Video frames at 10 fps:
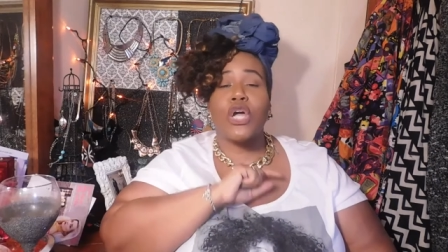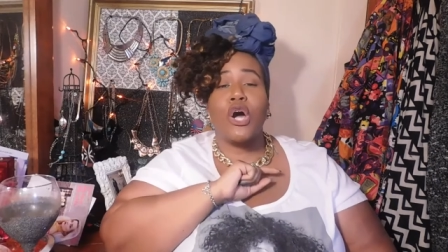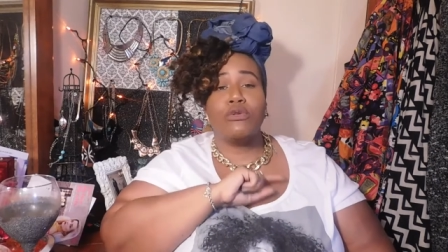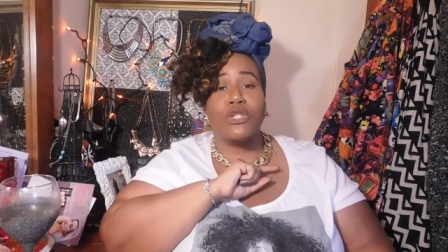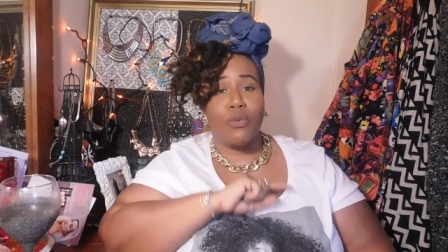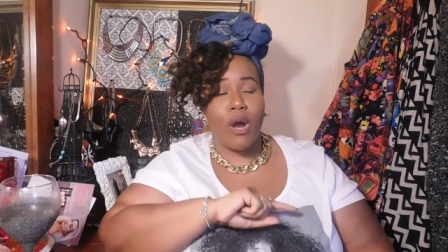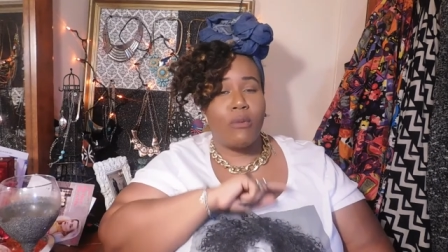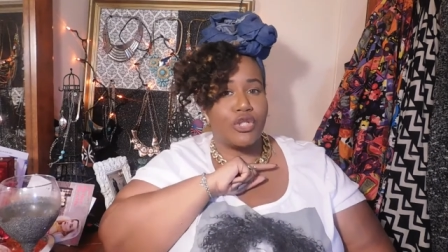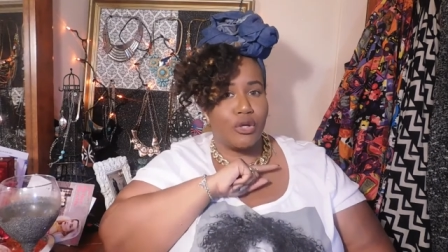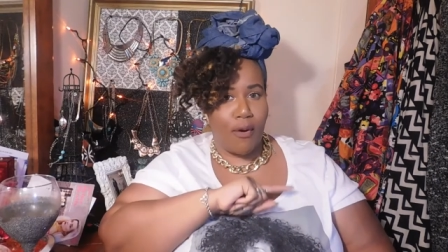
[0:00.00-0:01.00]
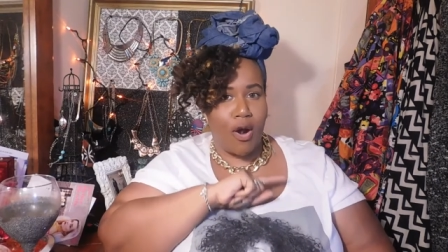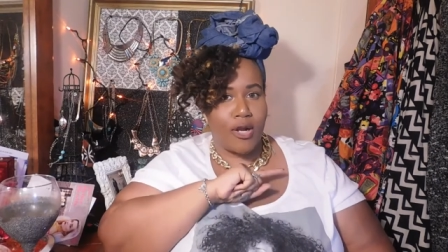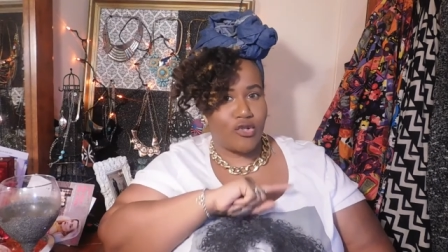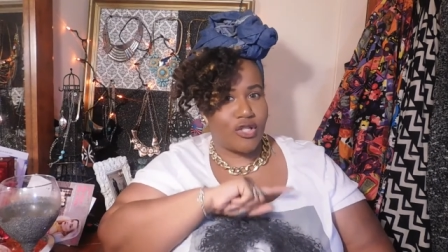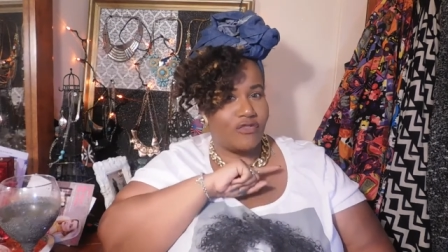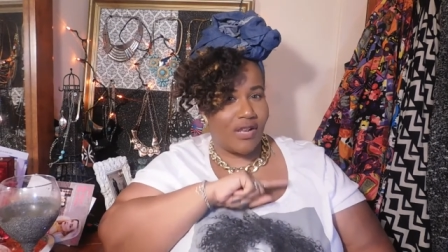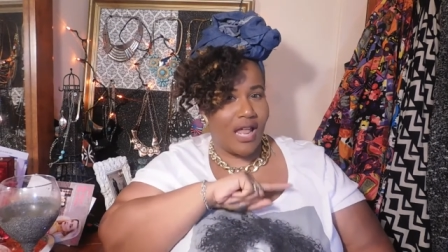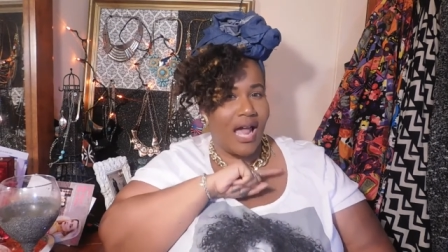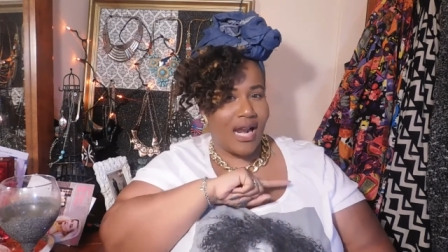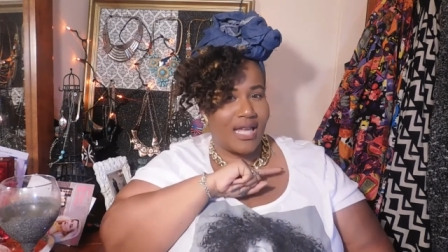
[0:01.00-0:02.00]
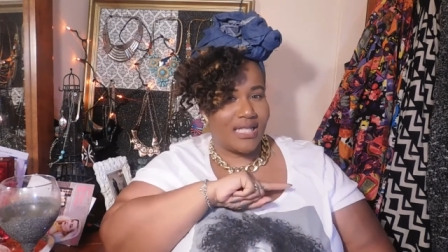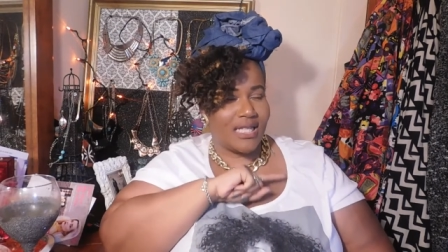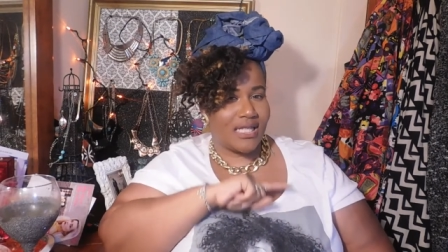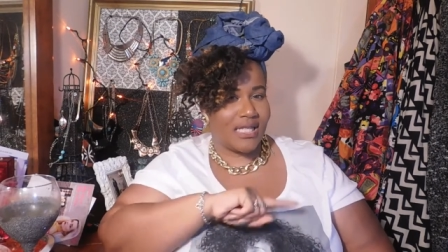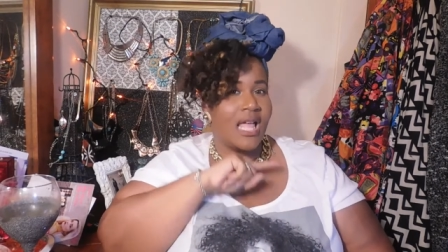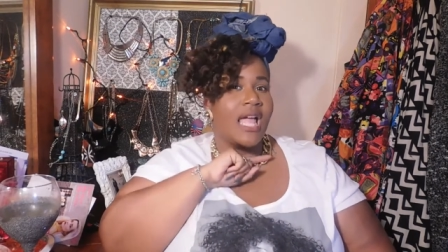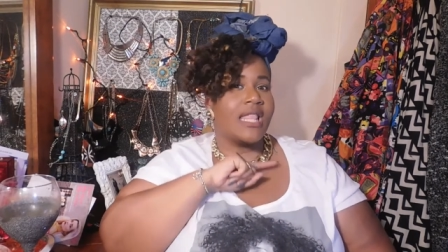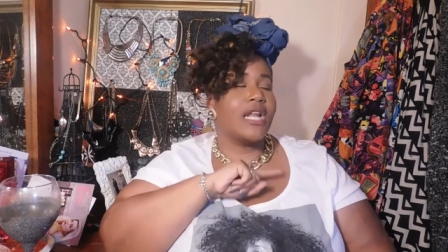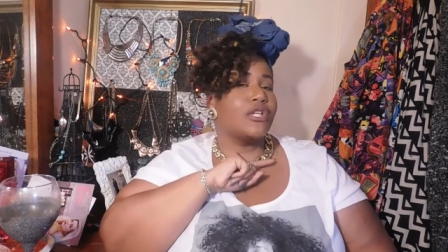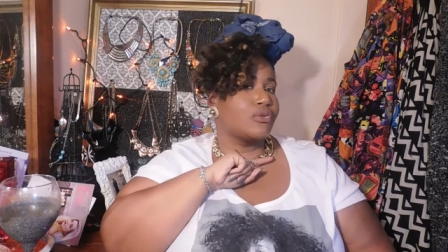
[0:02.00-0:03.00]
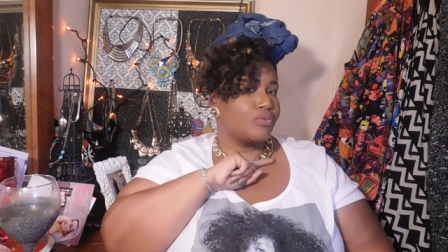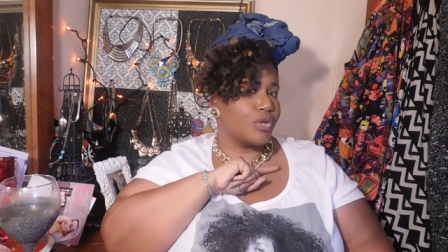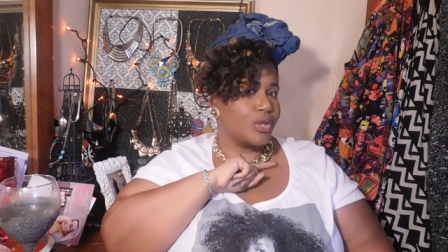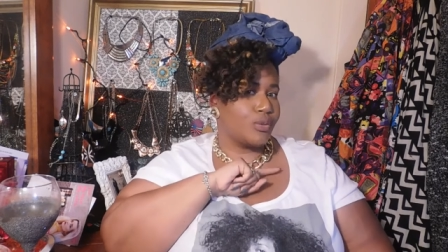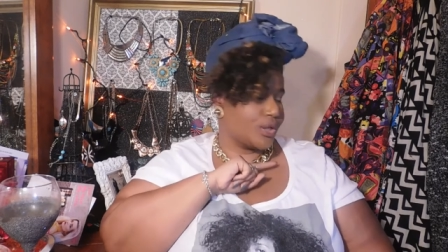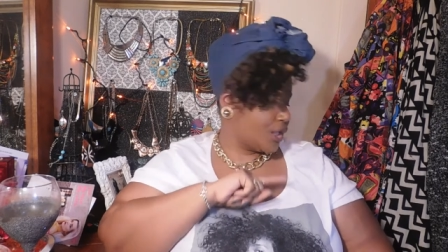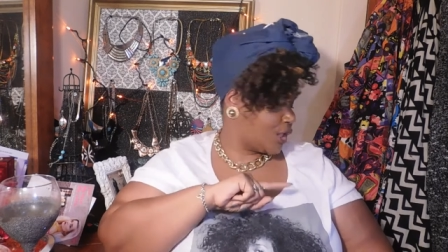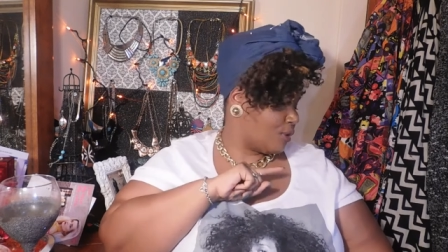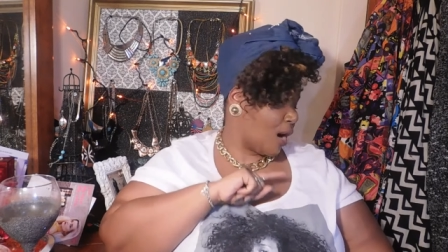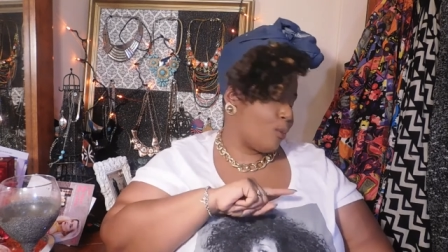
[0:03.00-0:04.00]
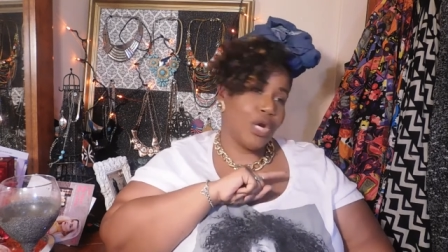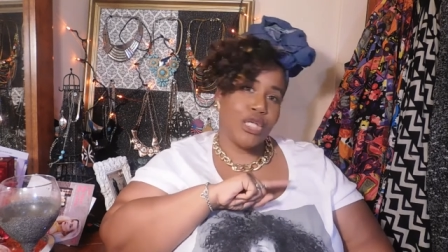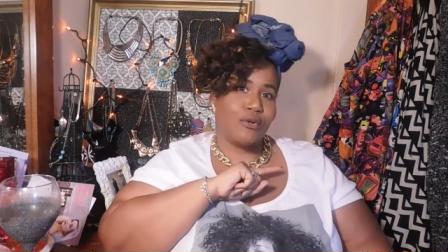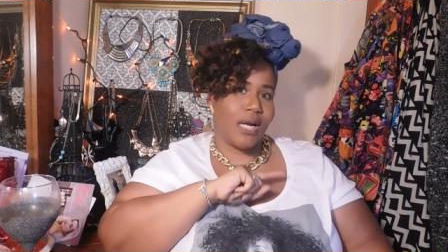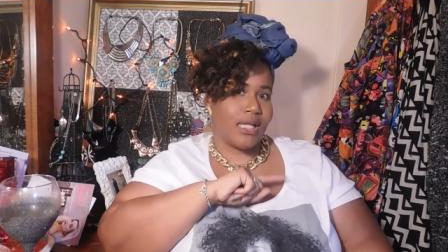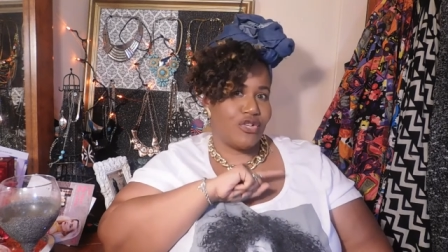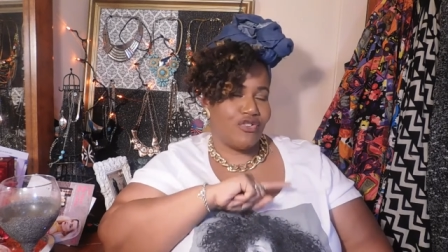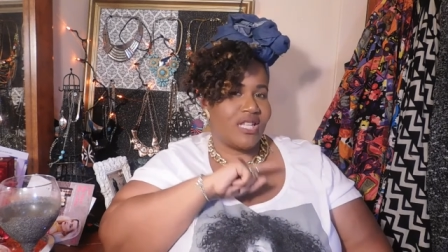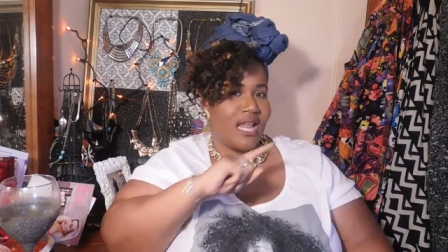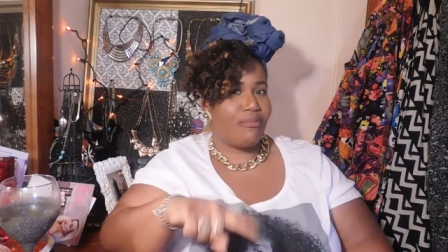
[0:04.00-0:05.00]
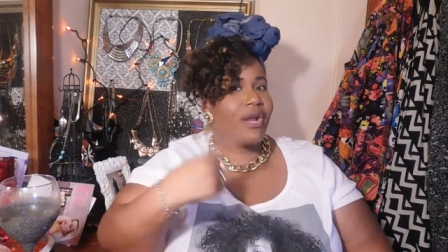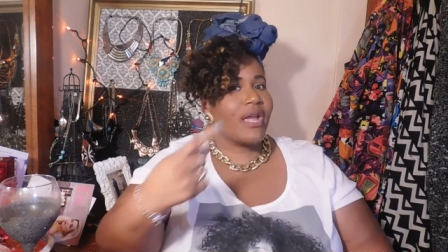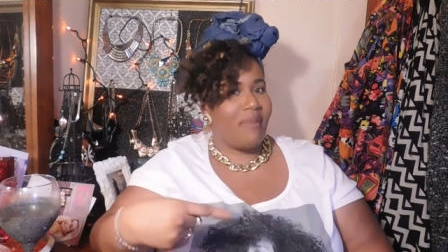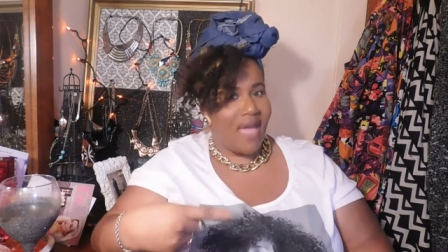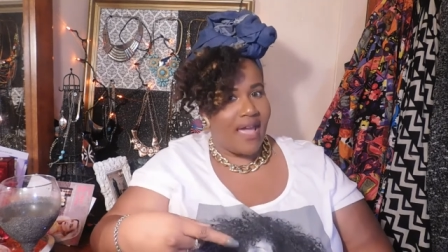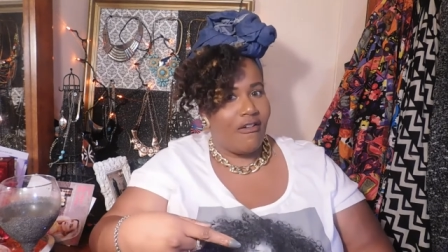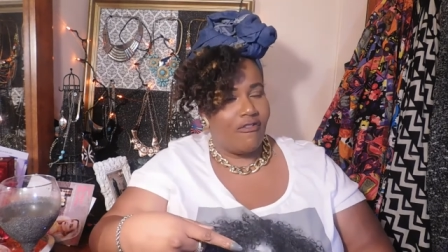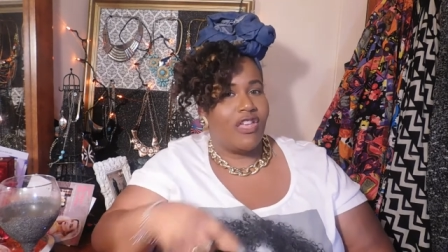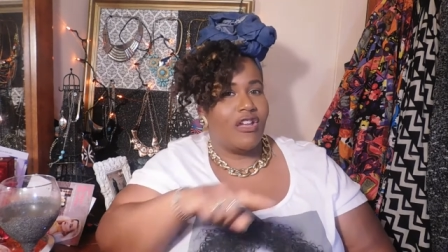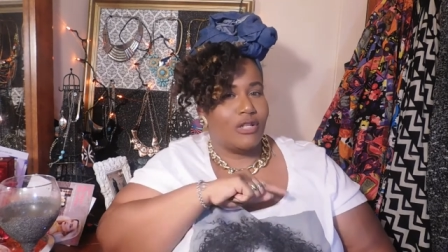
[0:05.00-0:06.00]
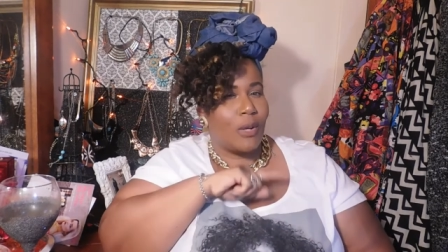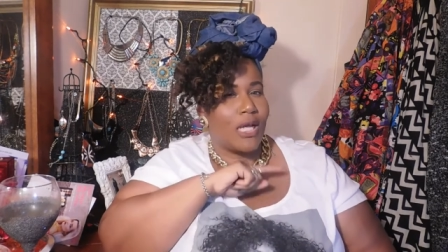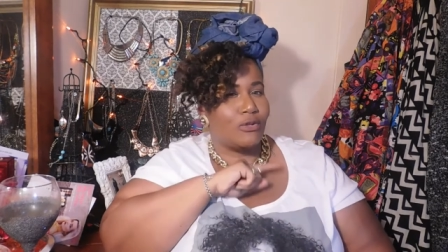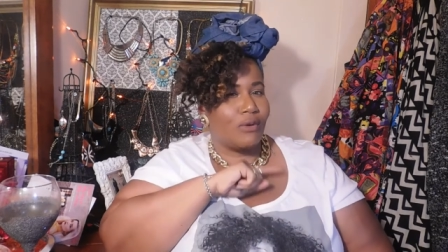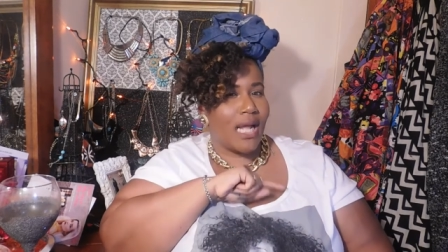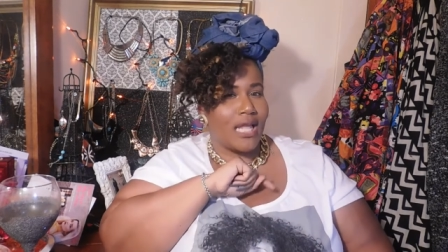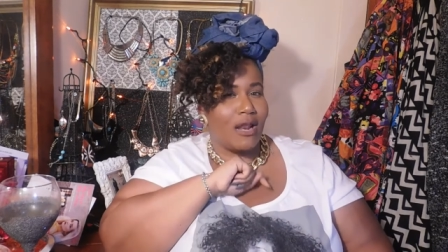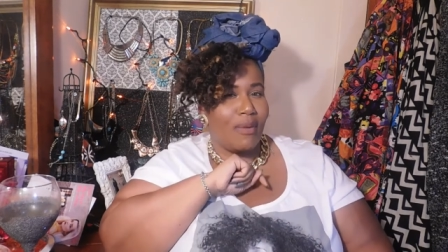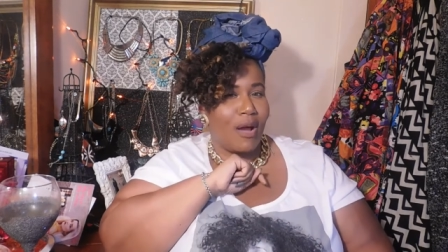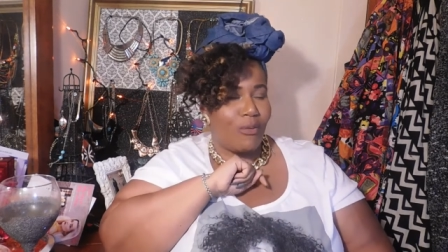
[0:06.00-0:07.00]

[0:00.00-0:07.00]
coat to wear with your party dress for the holiday season. That is really, really cute. I really do like that dress, and they bring it back every year, so I do like that about